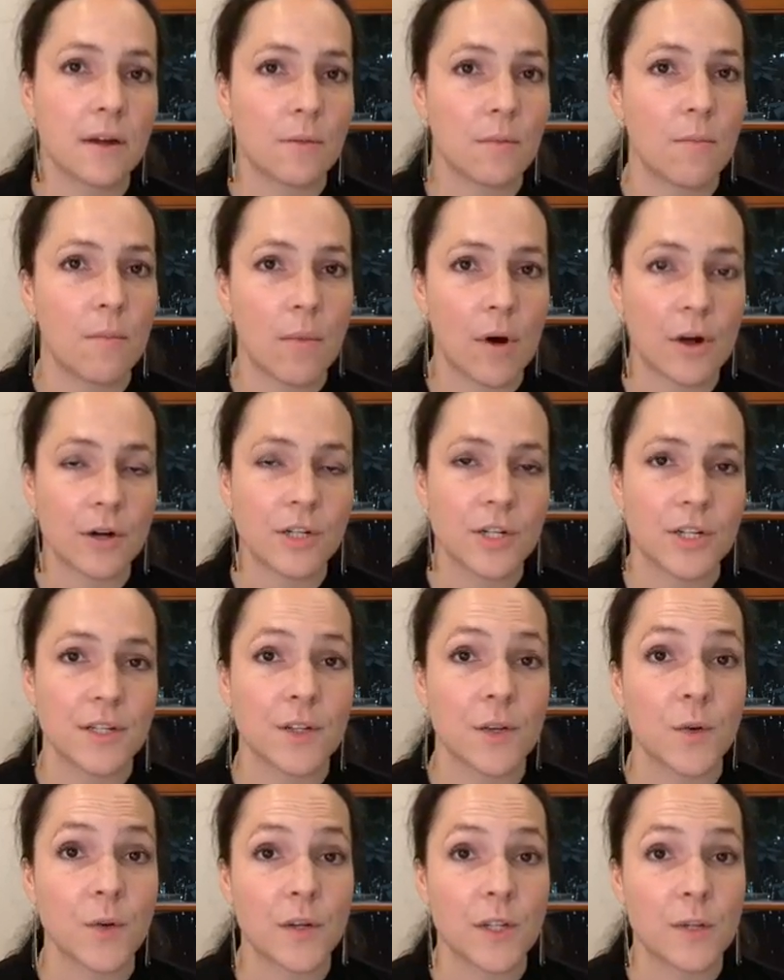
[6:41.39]
March is
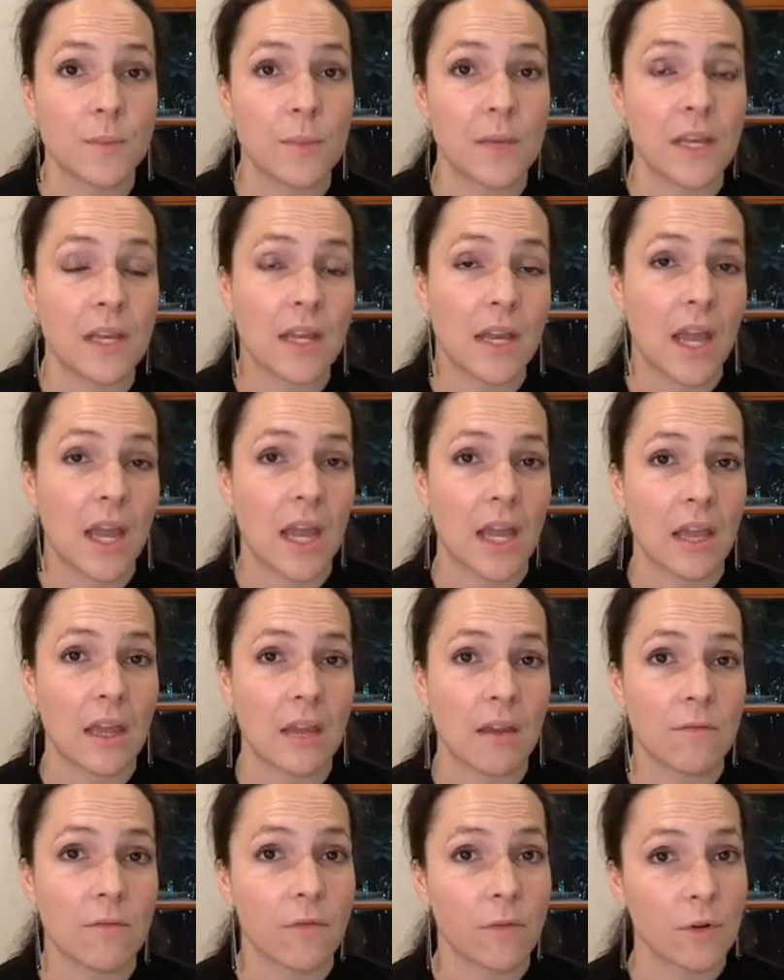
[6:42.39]
going to be
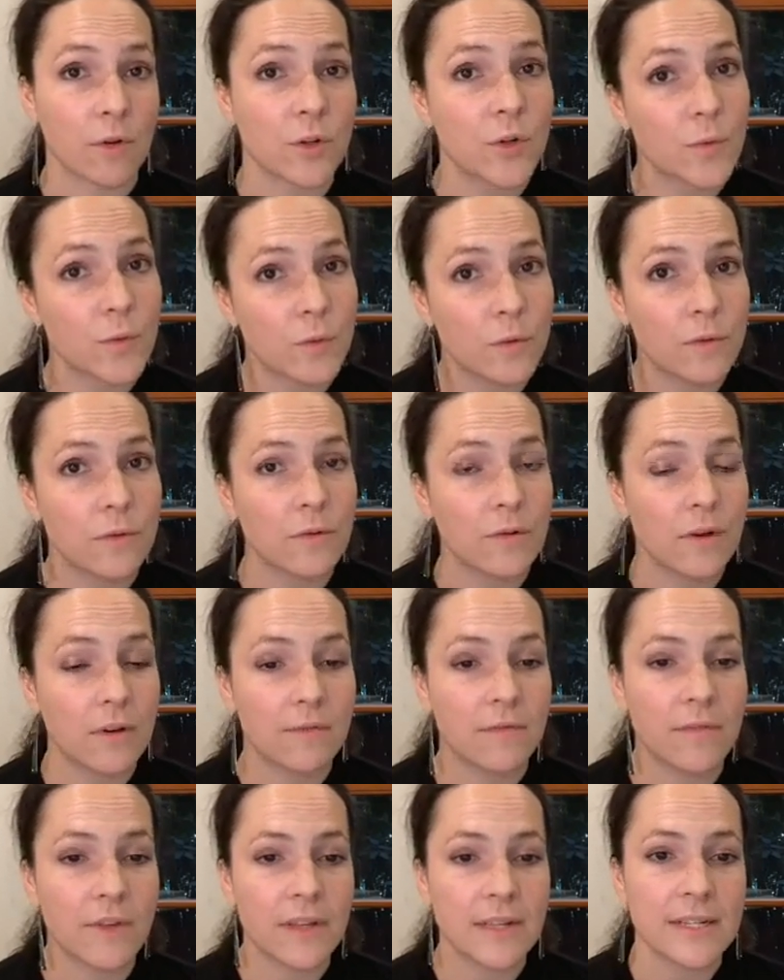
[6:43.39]
a virtual
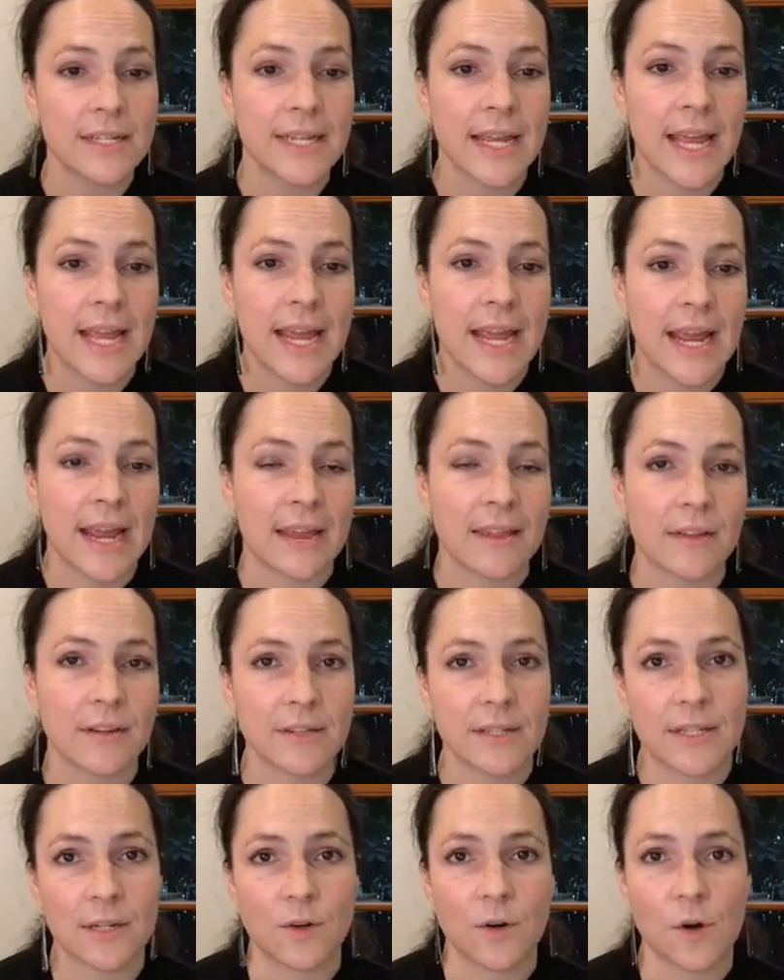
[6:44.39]
event, and they're
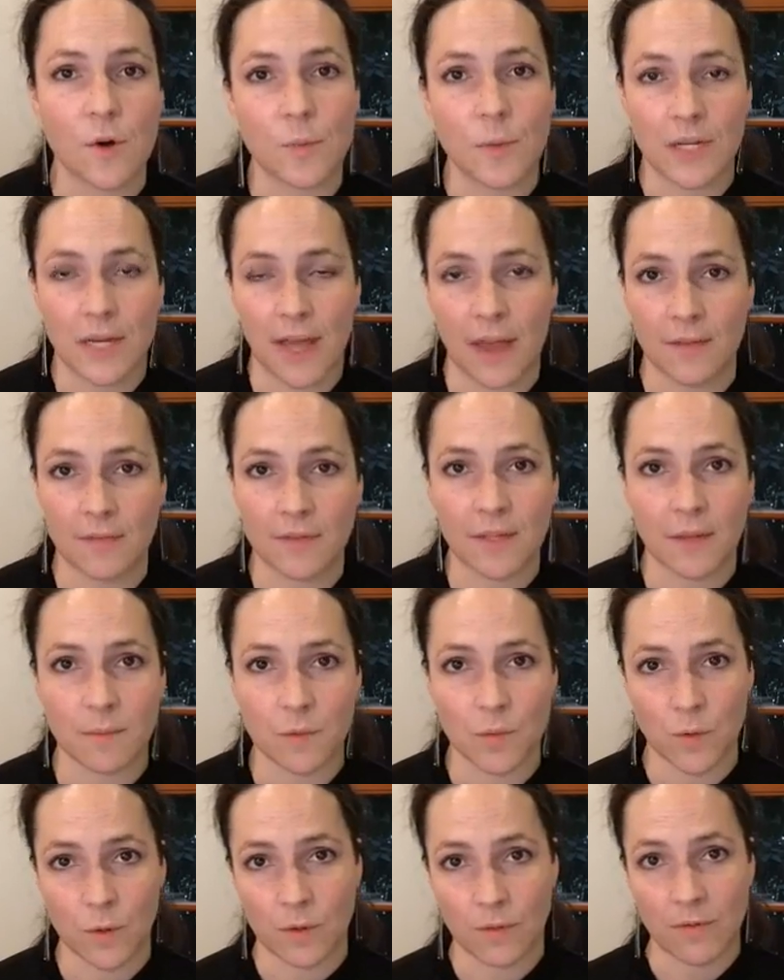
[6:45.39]
still hoping to have some
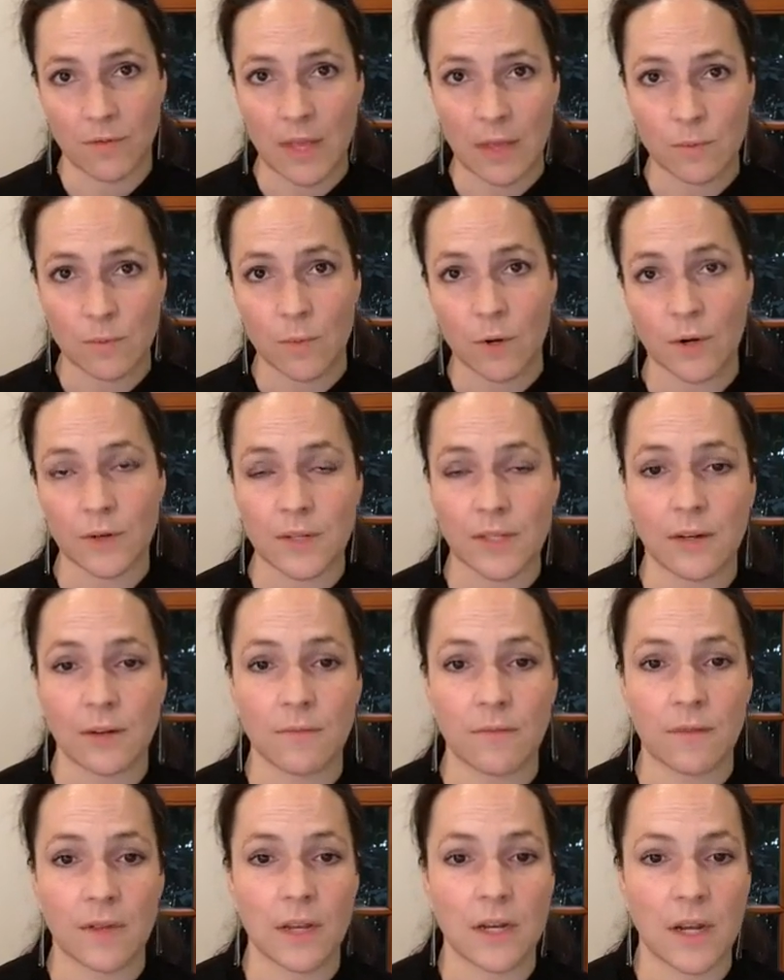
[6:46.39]
sort of in-person
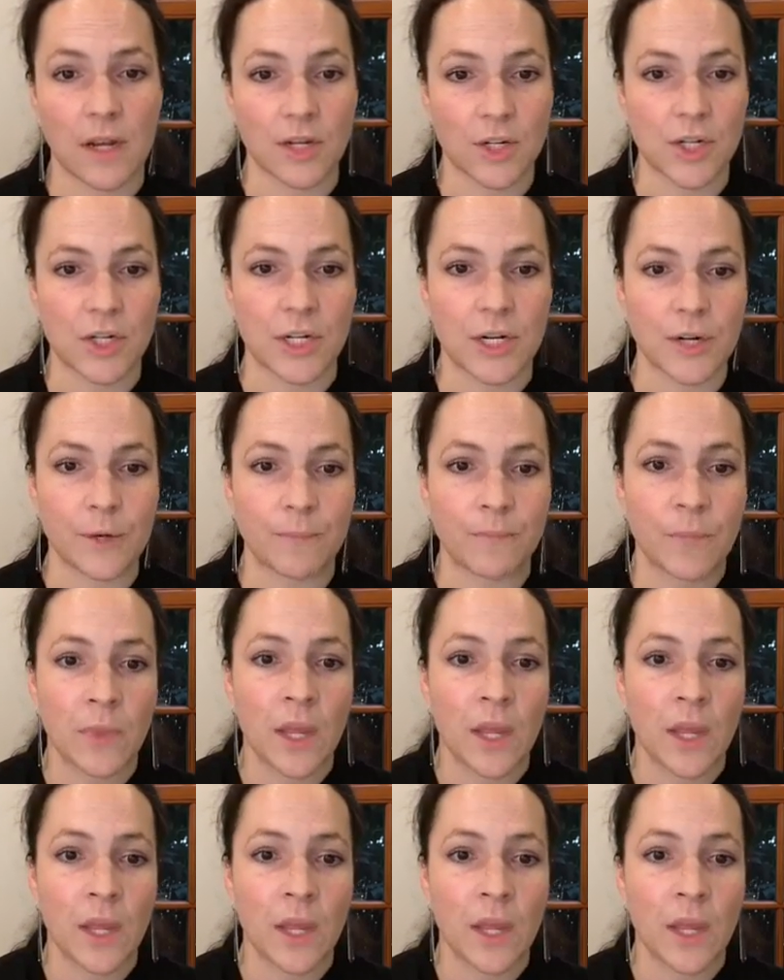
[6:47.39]
event next year.